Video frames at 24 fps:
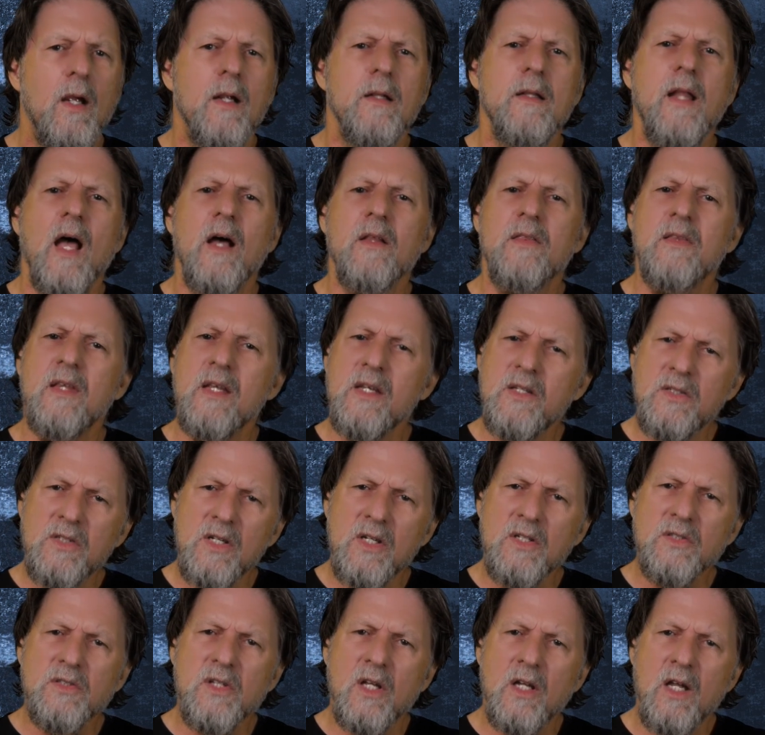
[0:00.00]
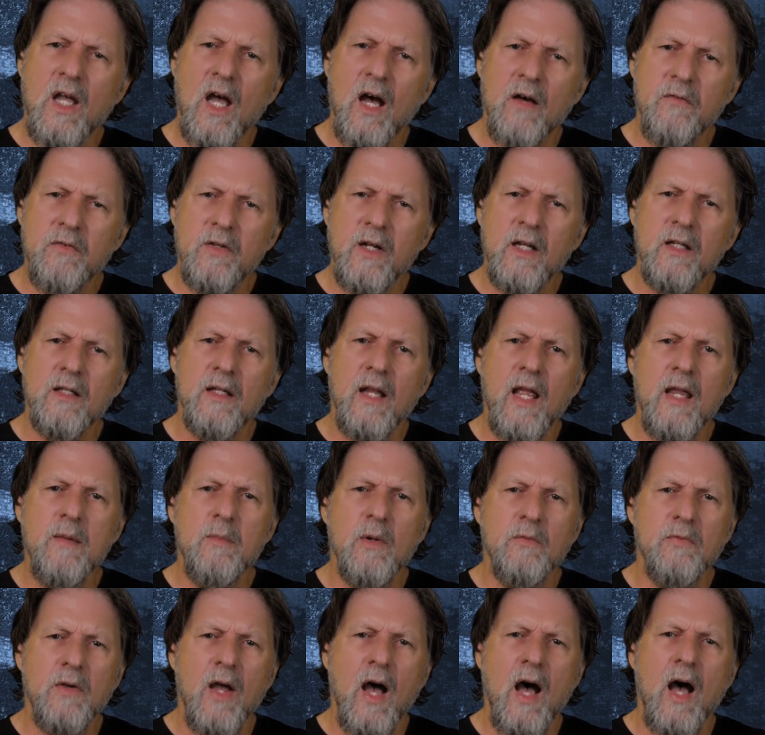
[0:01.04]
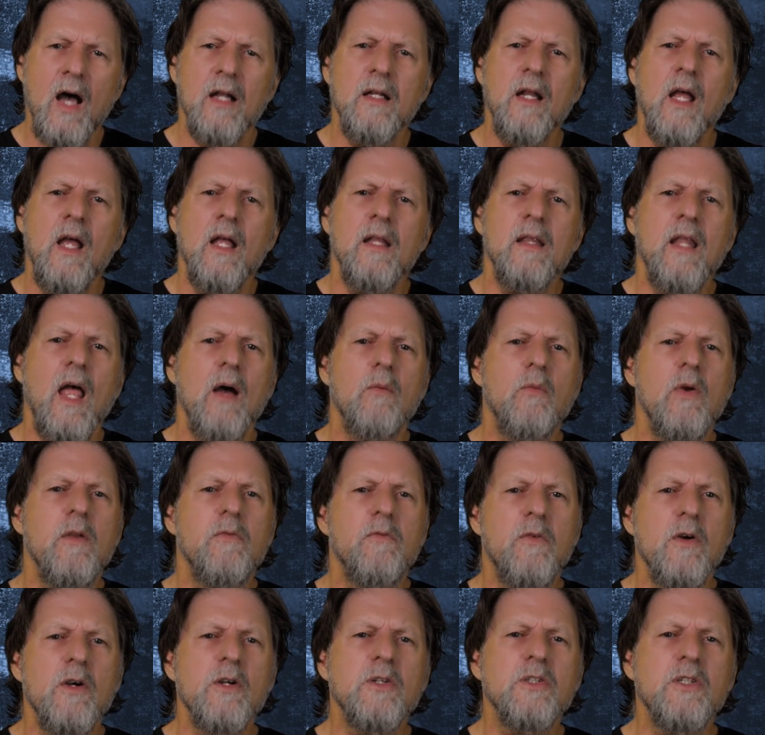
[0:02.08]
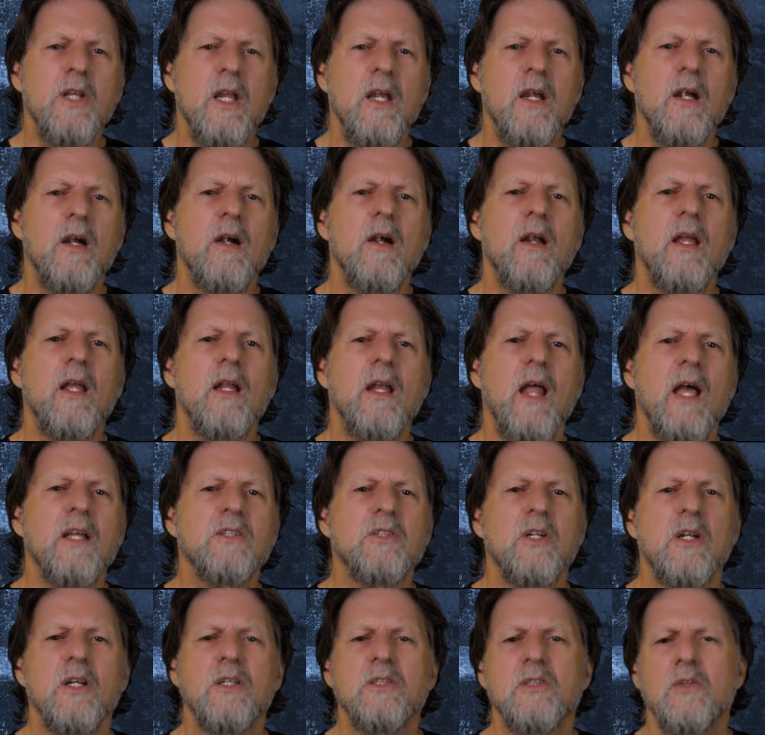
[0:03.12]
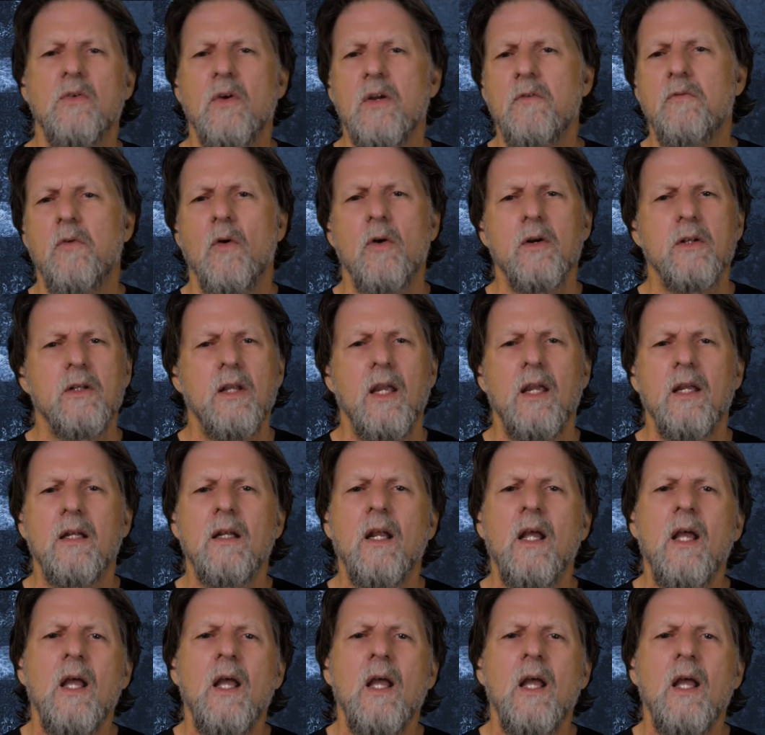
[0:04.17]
Now this is the covenant name of God that we first hear in Exodus 3:14.